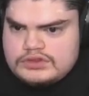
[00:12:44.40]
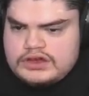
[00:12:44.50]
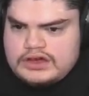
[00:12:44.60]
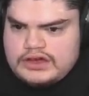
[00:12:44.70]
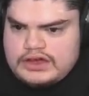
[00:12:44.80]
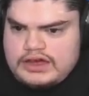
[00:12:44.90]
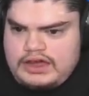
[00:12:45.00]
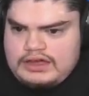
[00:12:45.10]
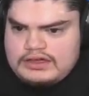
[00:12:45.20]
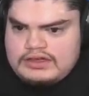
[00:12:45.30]

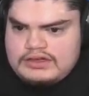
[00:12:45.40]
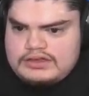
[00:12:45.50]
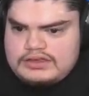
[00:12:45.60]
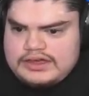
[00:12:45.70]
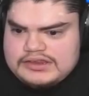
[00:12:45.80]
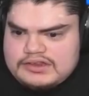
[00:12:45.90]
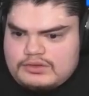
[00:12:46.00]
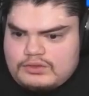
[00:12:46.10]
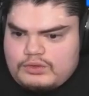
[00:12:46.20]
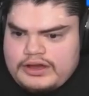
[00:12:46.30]
Uh-huh. Nice
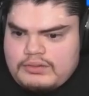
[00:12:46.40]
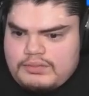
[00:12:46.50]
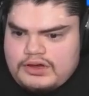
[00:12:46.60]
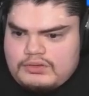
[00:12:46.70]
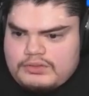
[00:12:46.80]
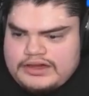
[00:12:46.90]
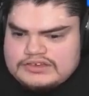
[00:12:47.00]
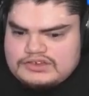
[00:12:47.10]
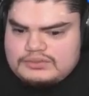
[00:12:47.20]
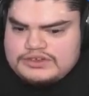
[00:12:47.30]
little ground ball right
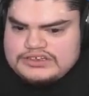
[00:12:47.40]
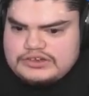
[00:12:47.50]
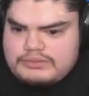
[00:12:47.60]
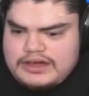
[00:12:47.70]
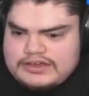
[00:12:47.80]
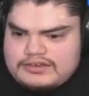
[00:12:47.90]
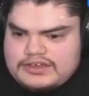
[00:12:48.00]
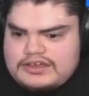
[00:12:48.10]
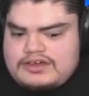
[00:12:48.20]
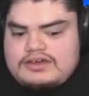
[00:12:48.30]
to Mr. Michael
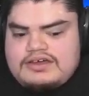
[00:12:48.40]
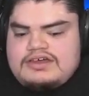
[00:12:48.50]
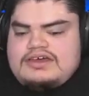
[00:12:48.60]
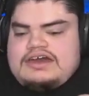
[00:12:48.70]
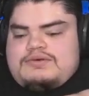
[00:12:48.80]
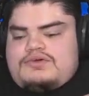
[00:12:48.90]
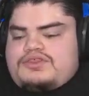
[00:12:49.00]
Young. And we're